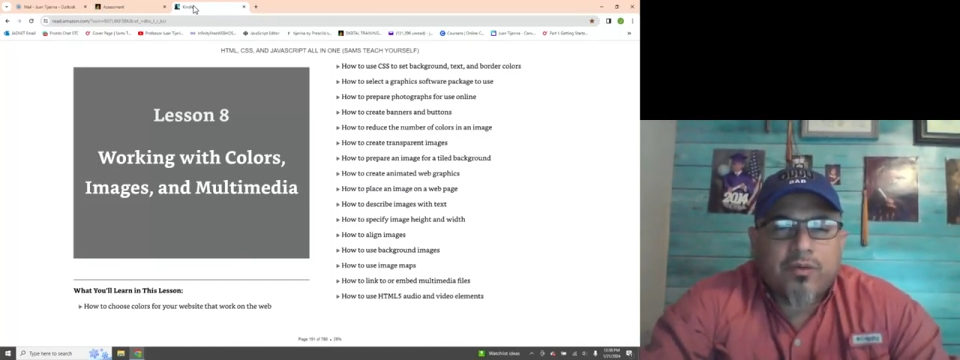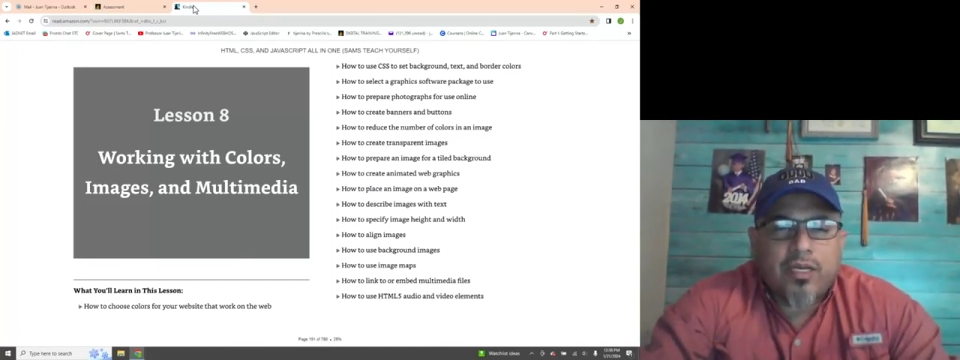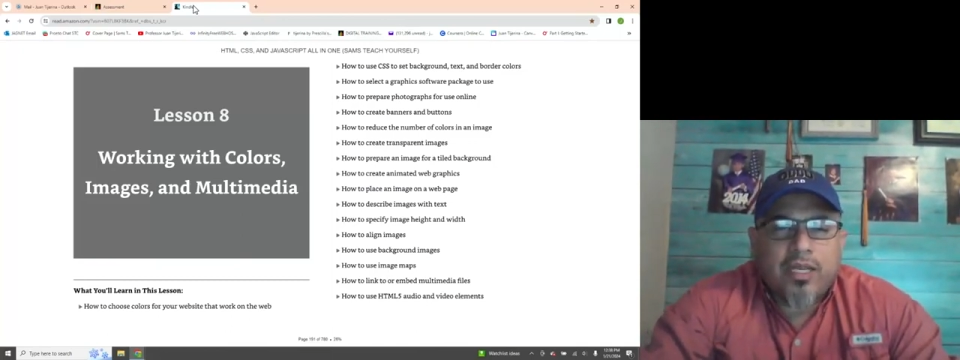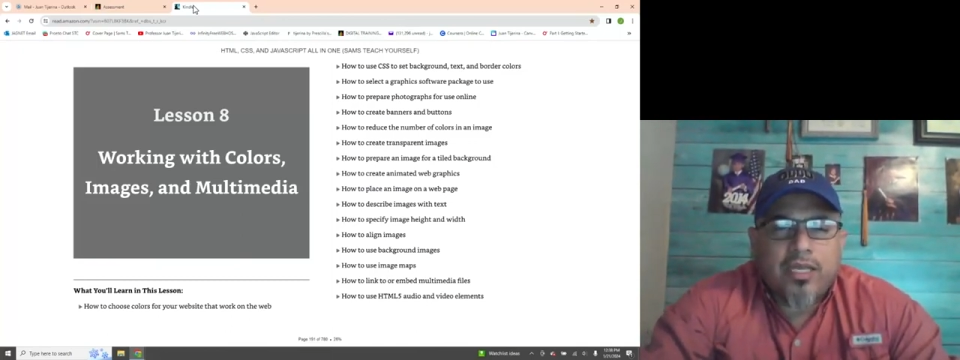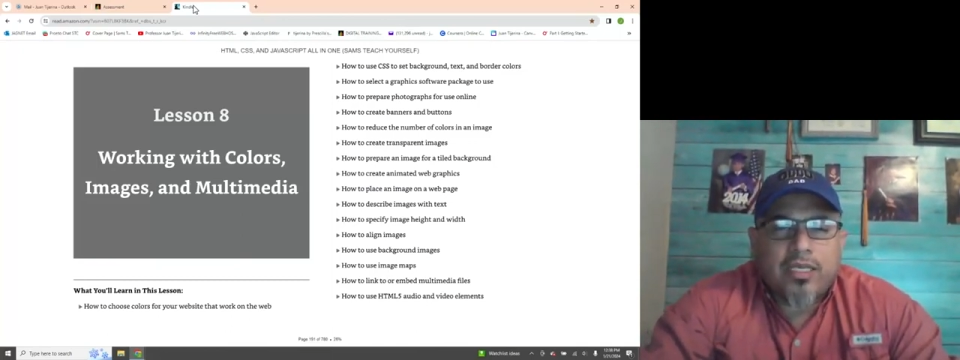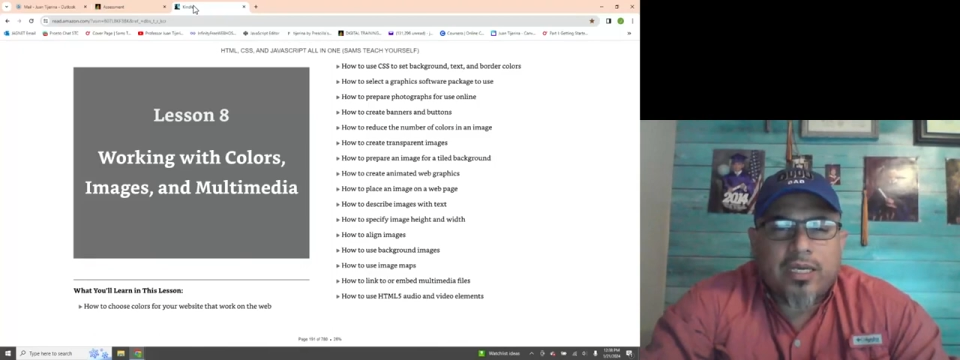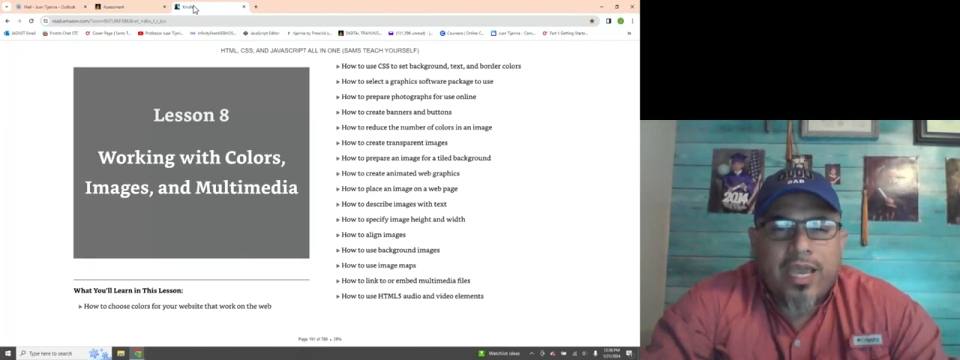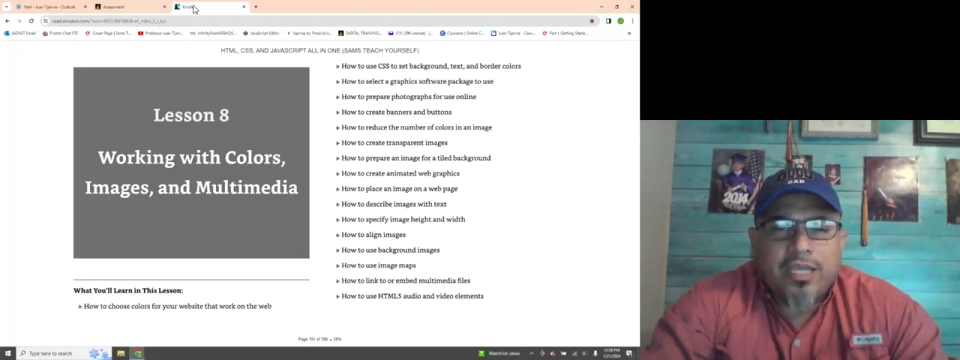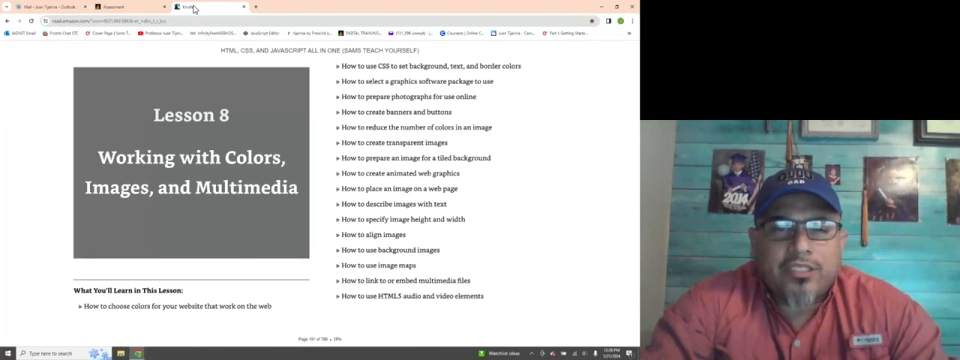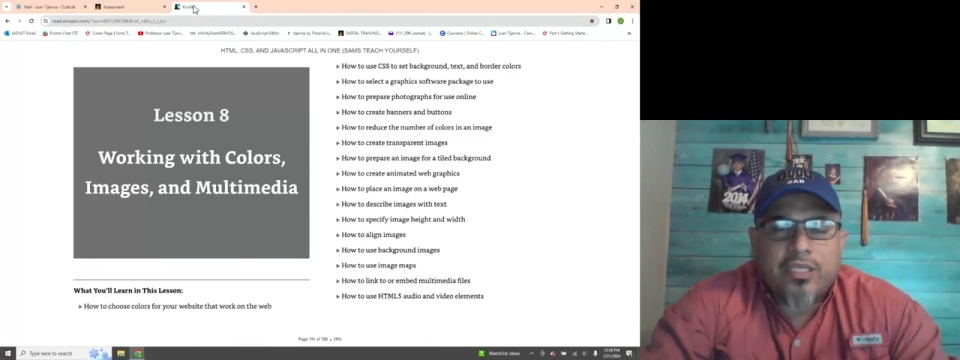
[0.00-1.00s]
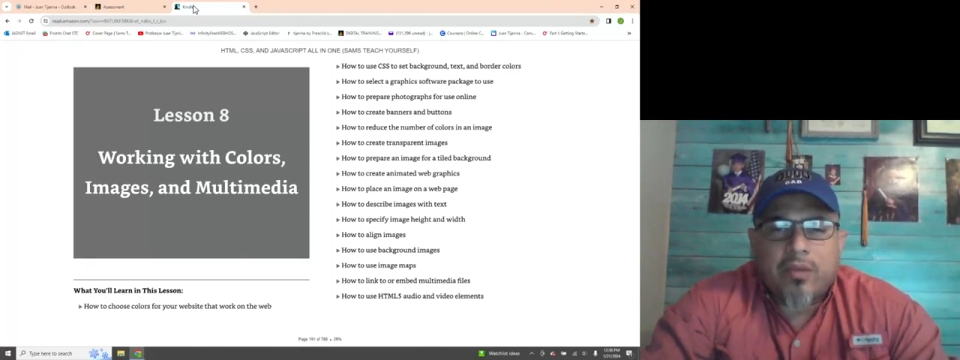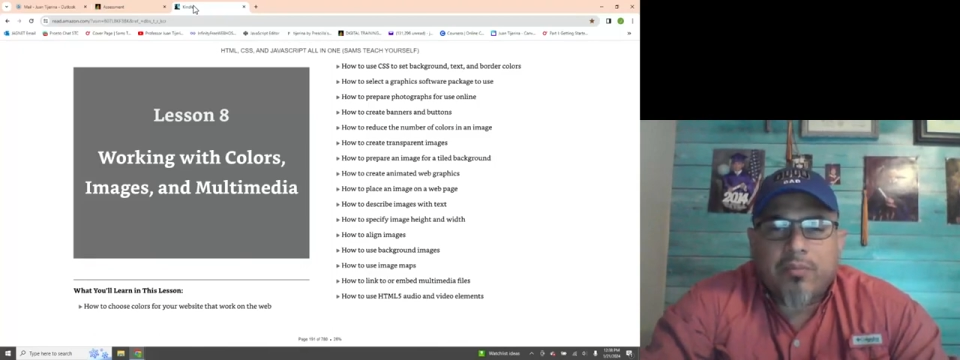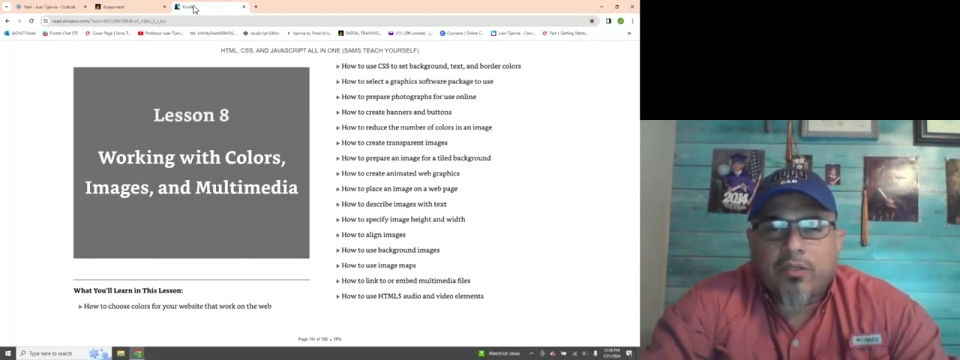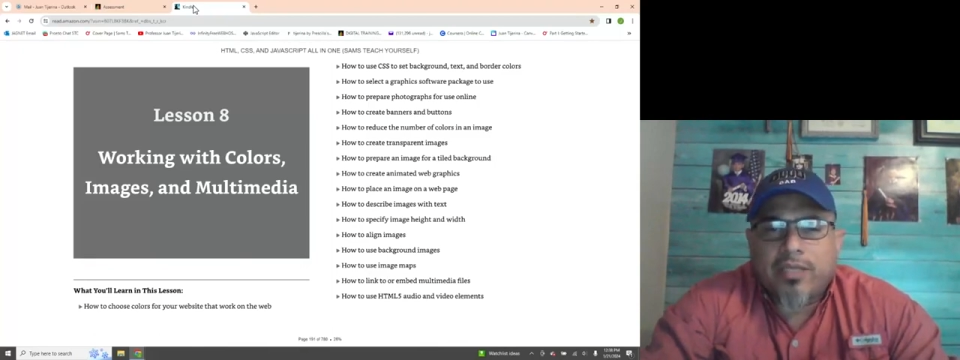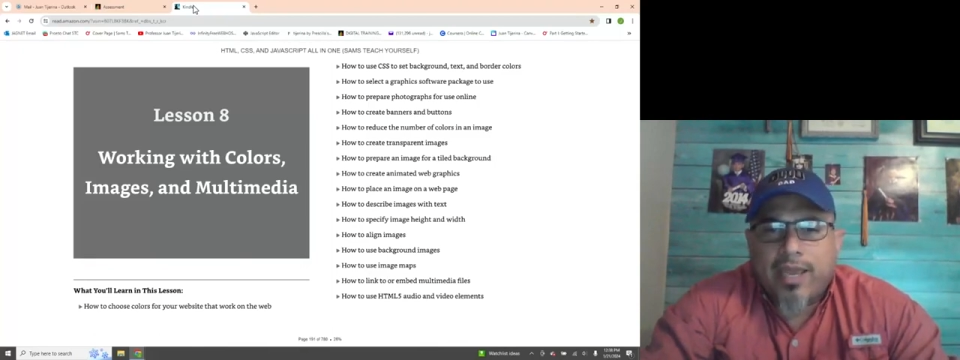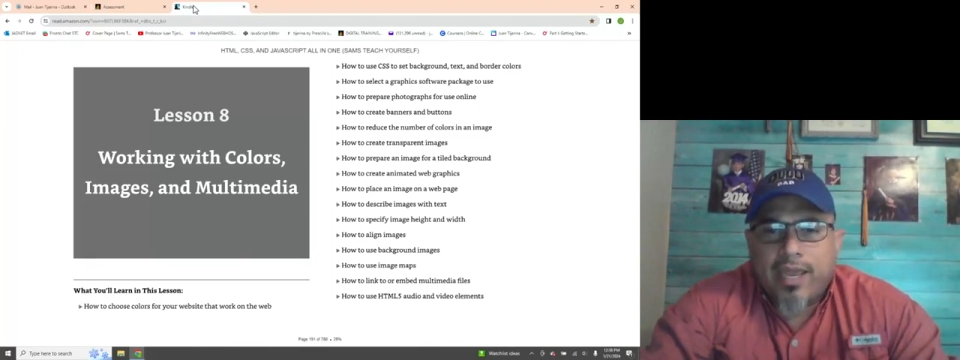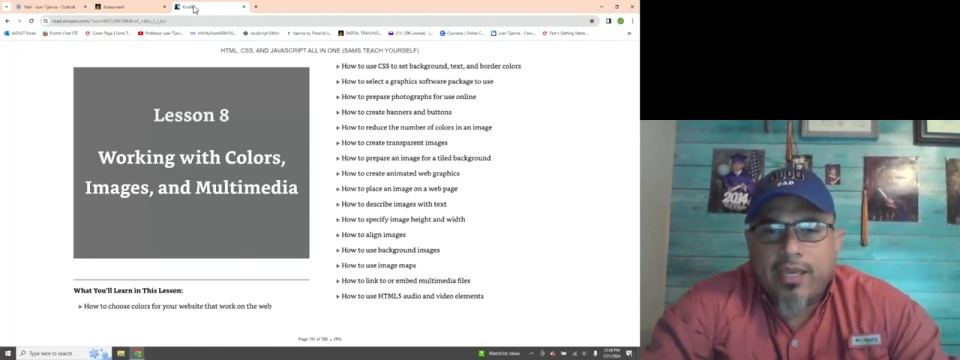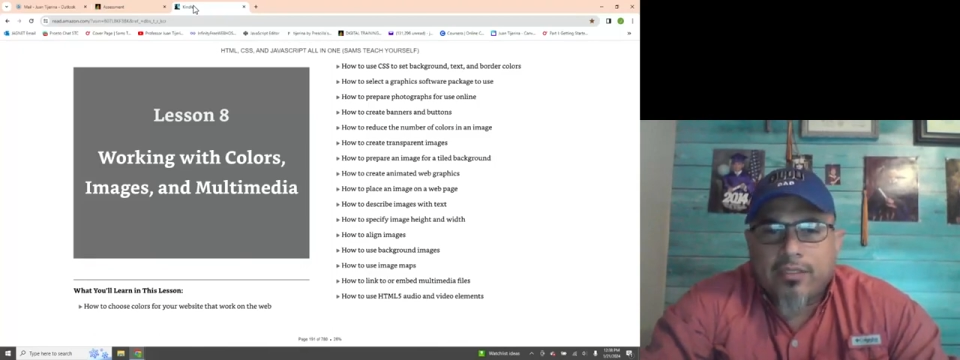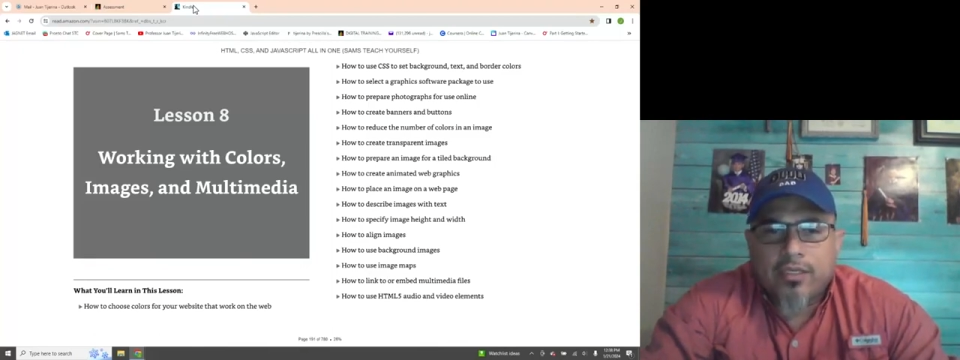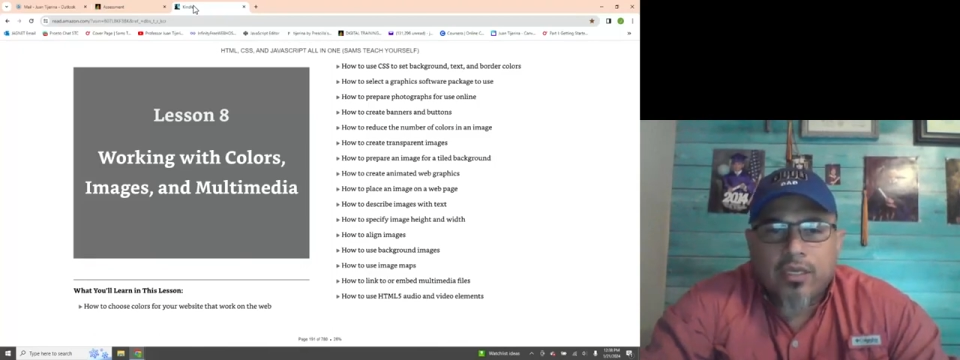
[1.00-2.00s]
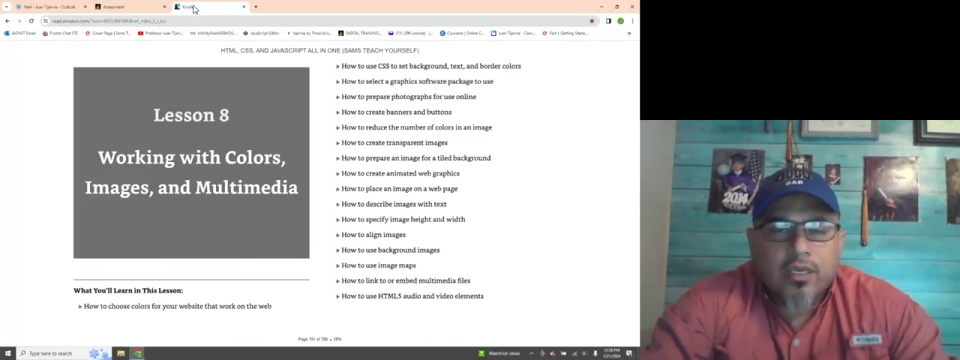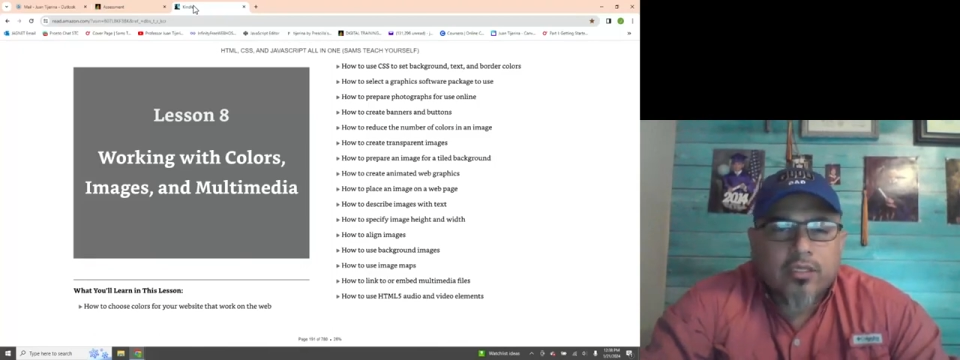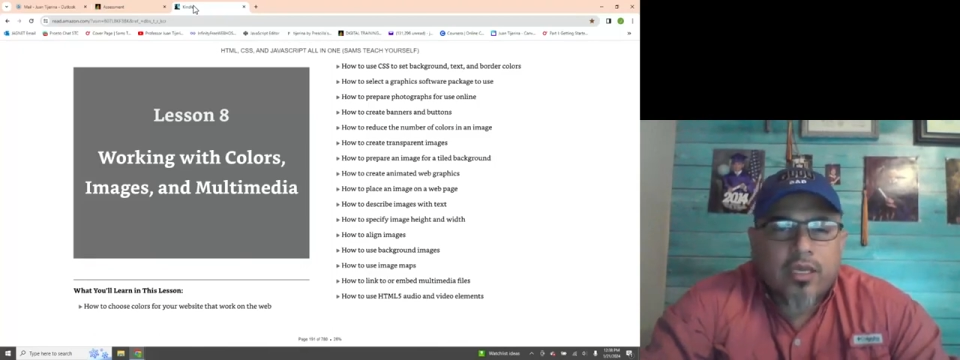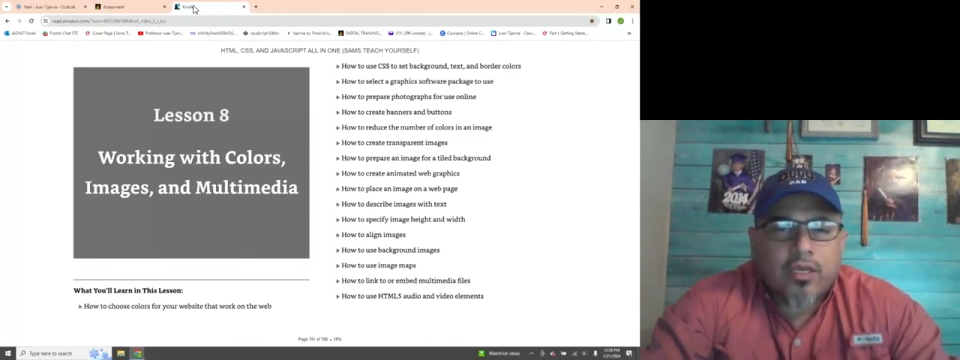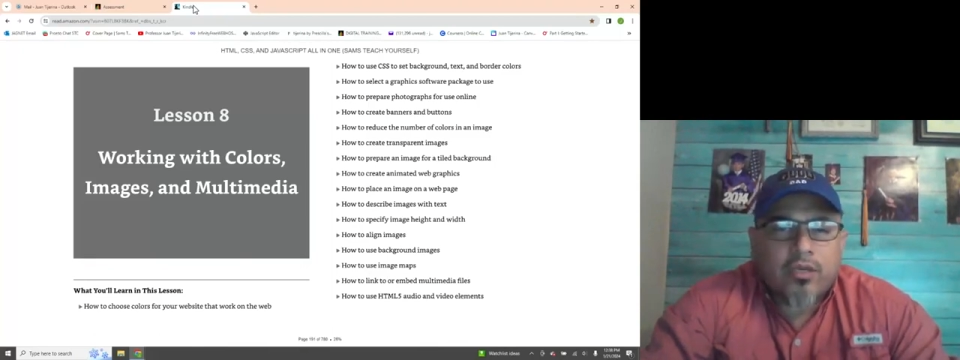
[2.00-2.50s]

specifically HTML tags